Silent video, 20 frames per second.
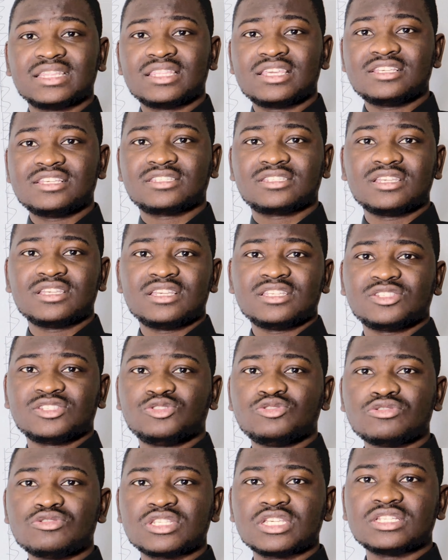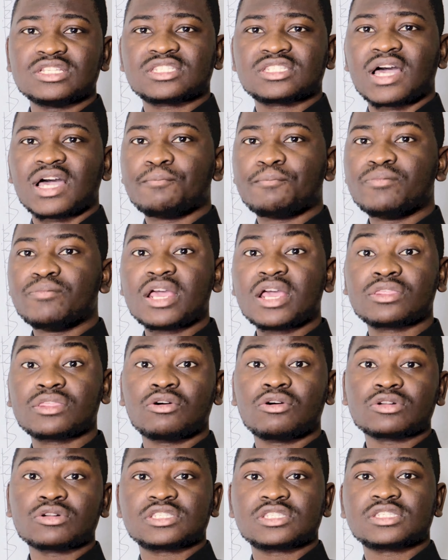these things using some
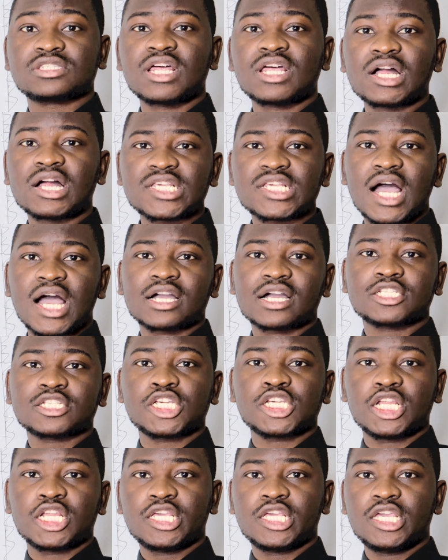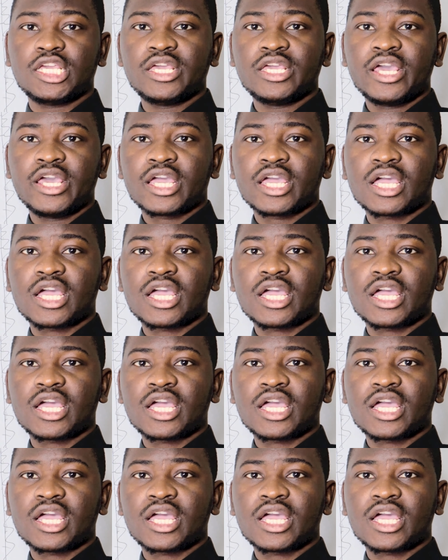methods that actually